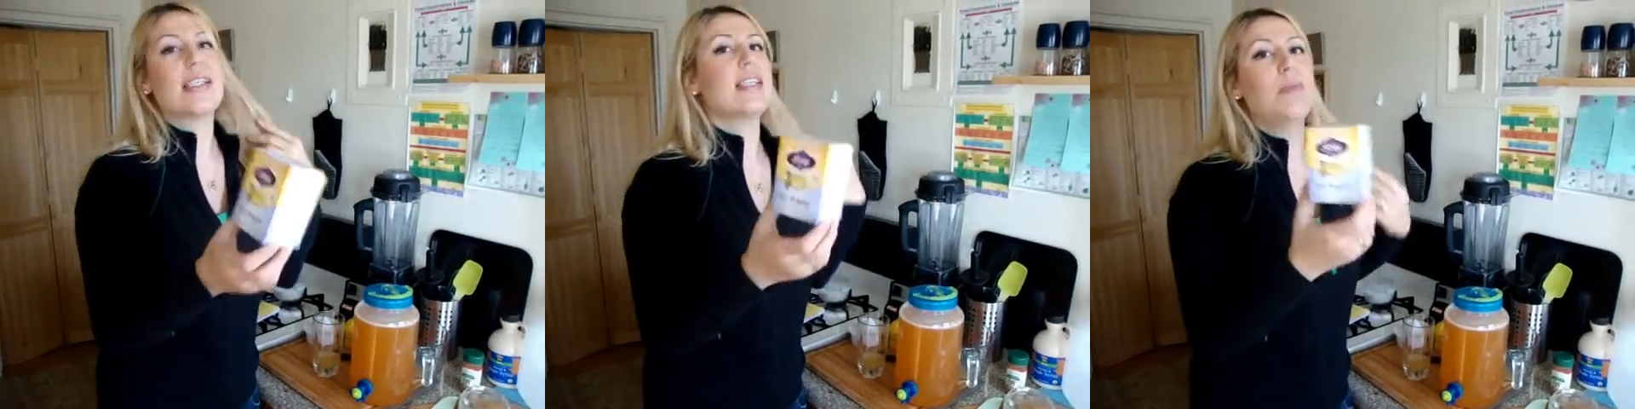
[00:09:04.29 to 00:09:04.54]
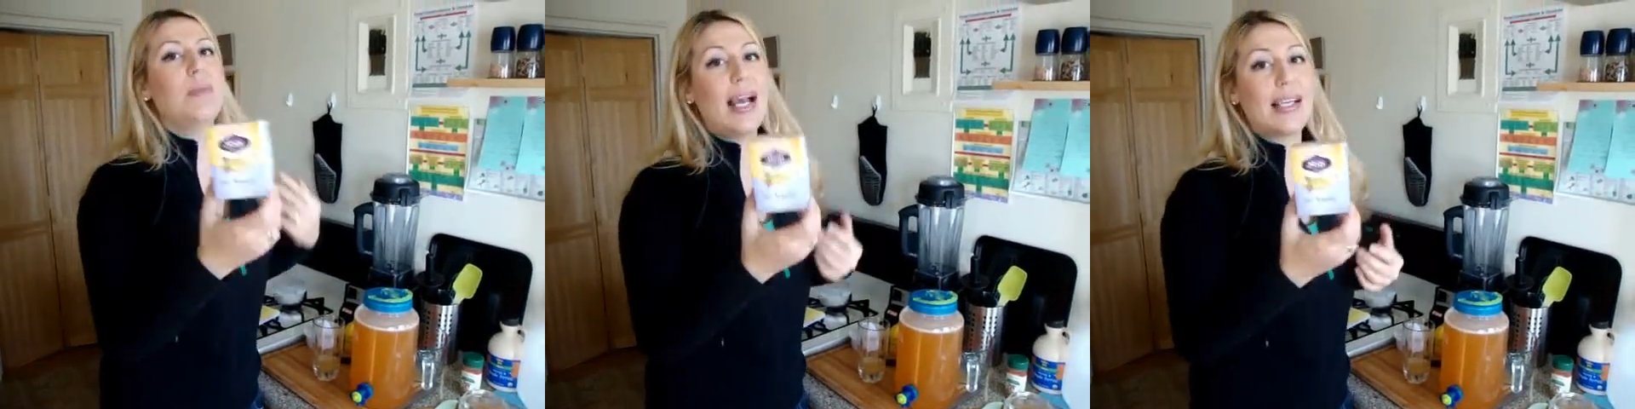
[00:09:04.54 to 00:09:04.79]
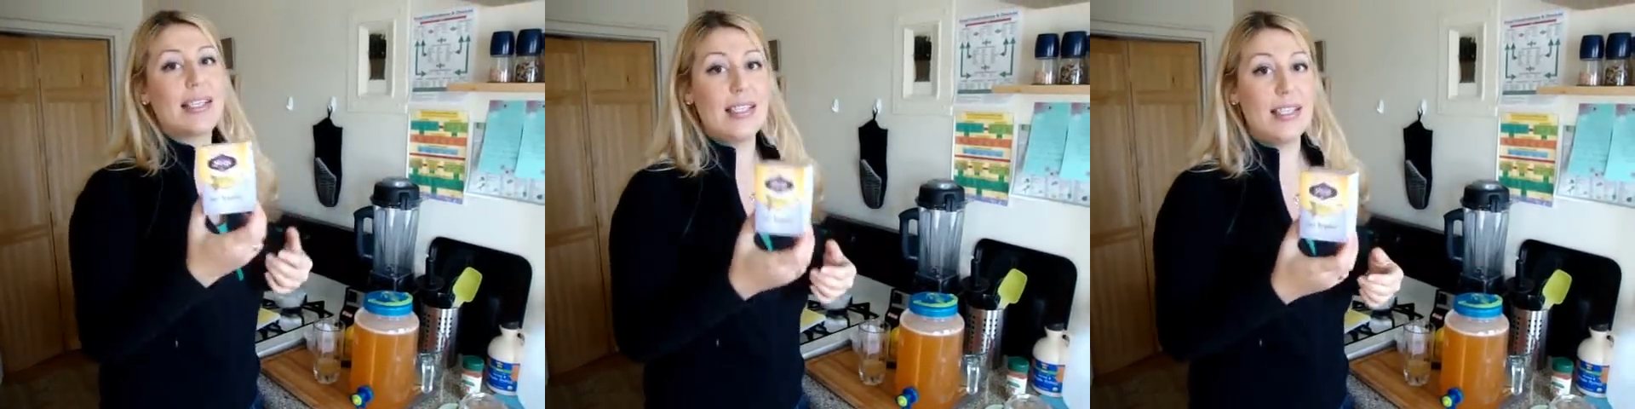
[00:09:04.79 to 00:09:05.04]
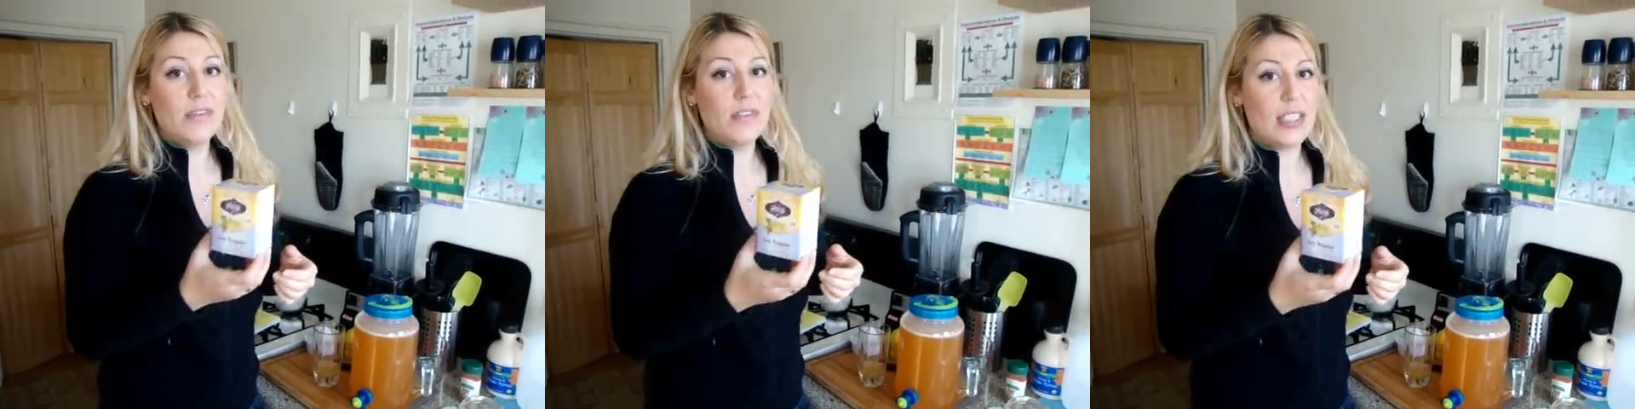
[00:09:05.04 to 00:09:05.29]
some
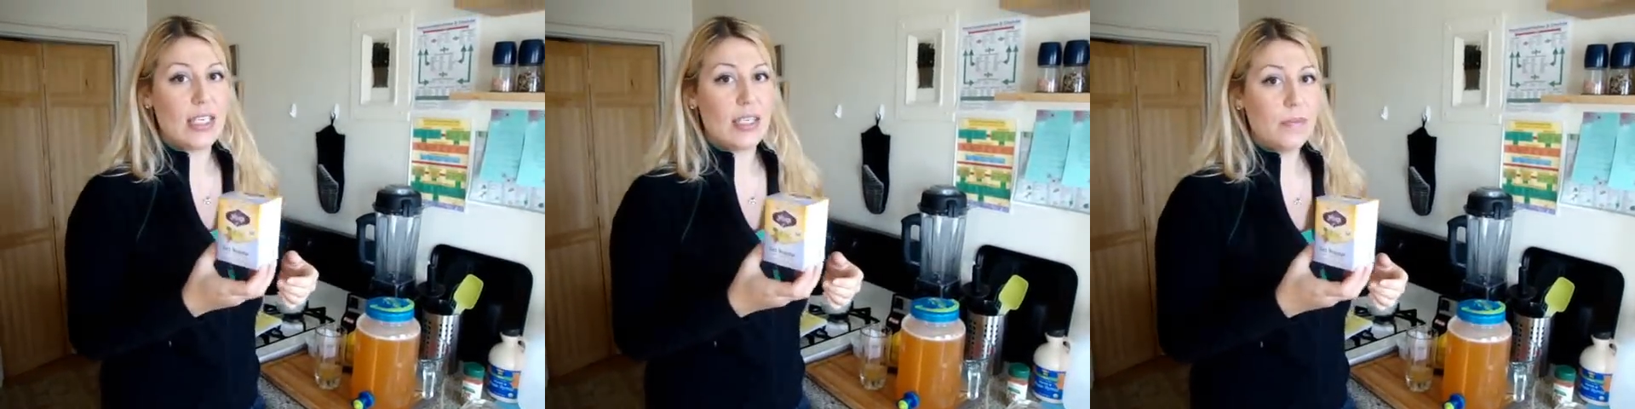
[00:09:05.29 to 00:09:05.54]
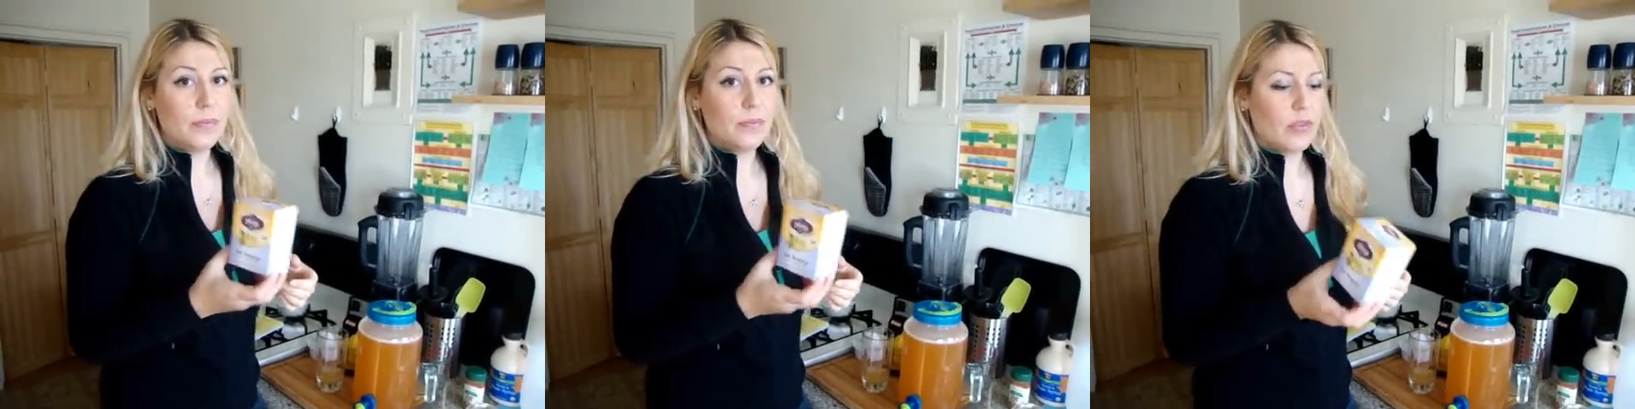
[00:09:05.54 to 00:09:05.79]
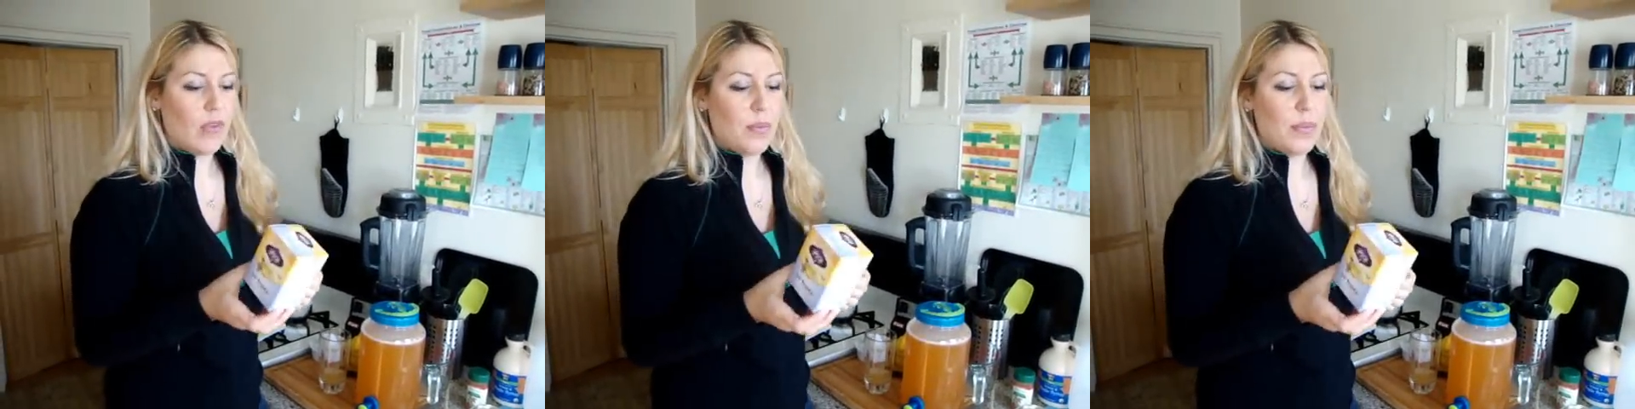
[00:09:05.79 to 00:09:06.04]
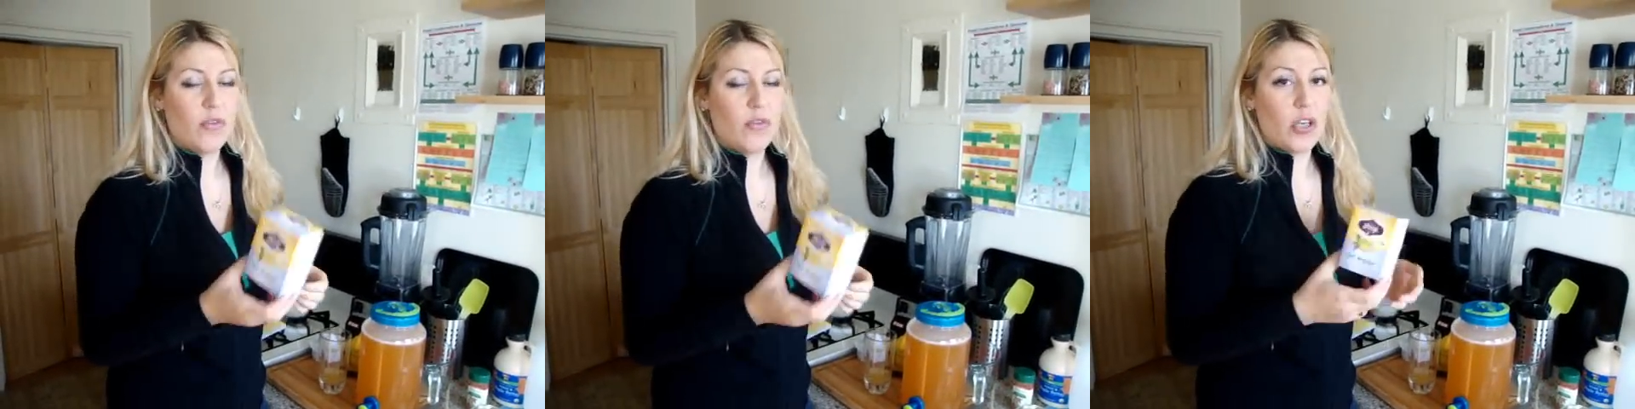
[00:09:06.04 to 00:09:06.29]
laxative tea
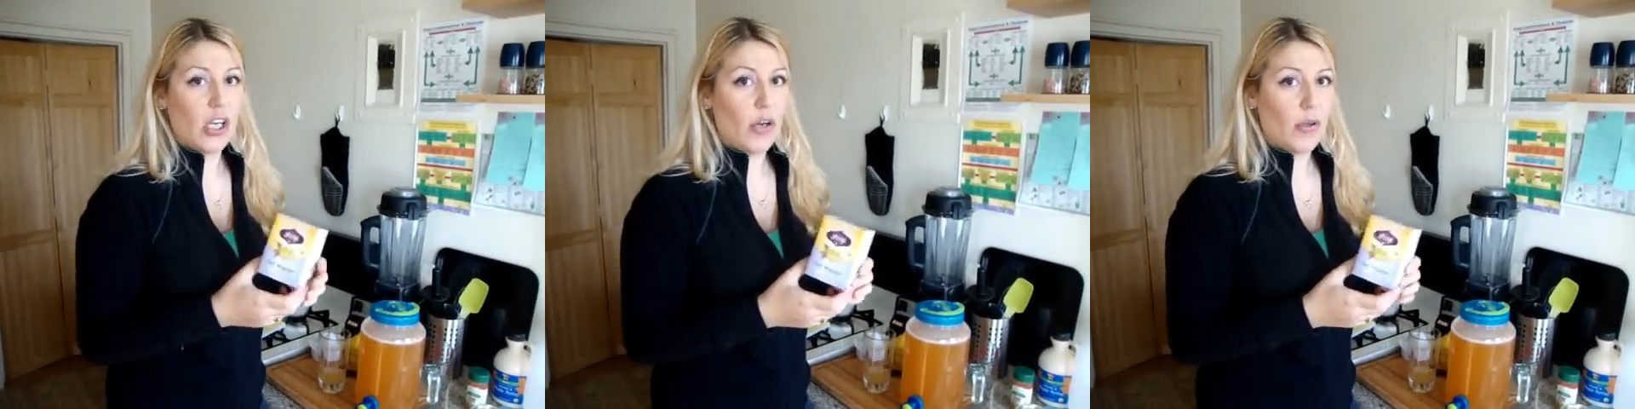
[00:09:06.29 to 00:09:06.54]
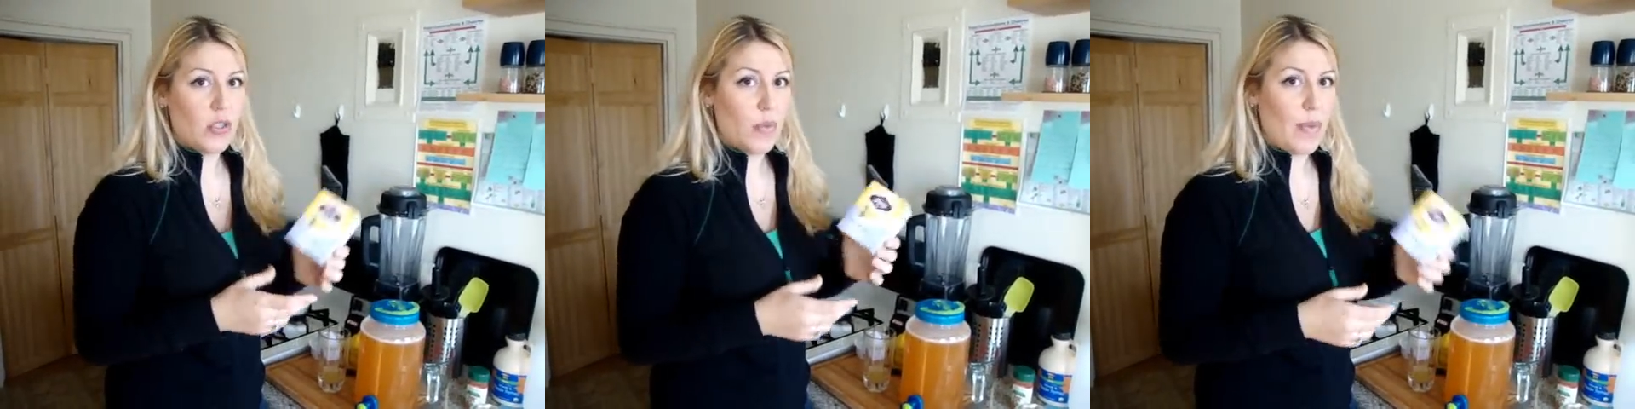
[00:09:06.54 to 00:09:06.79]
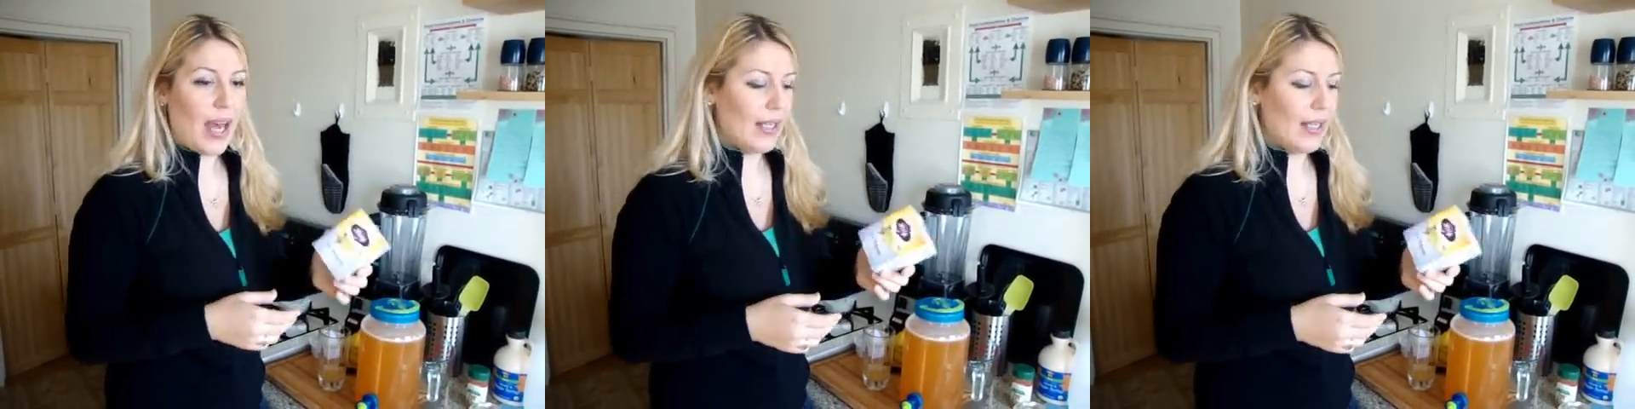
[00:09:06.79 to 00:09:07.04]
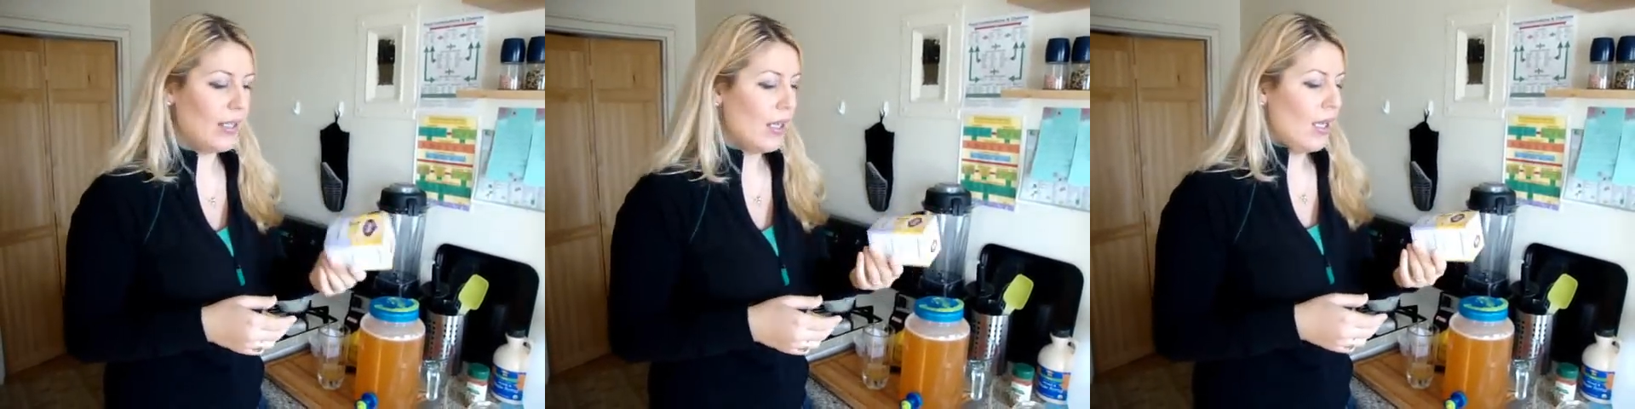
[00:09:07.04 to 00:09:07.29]
right before you go to
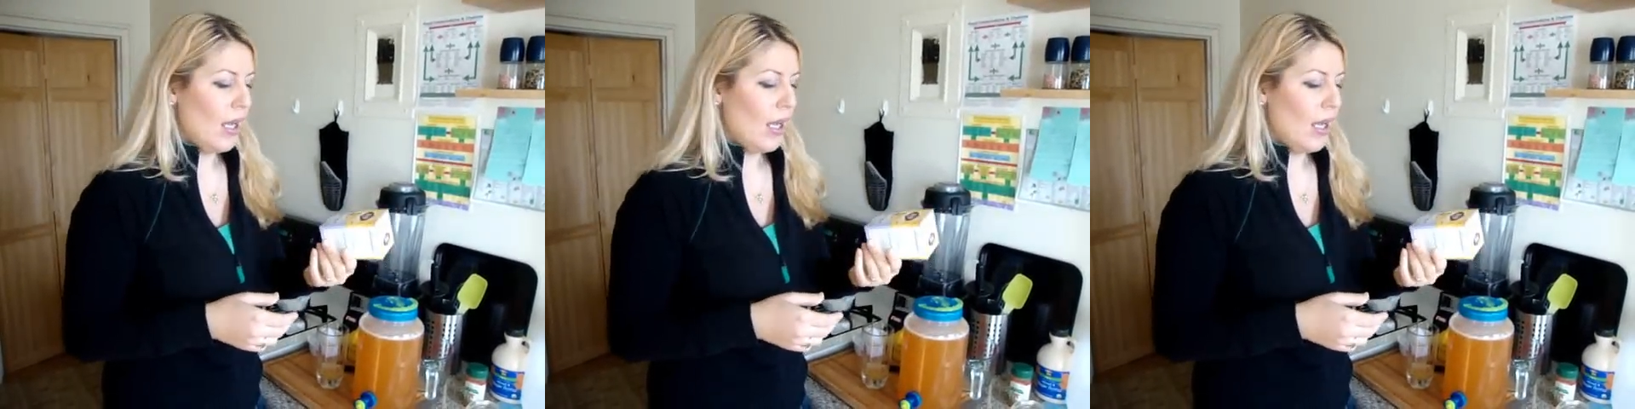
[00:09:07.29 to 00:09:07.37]
bed,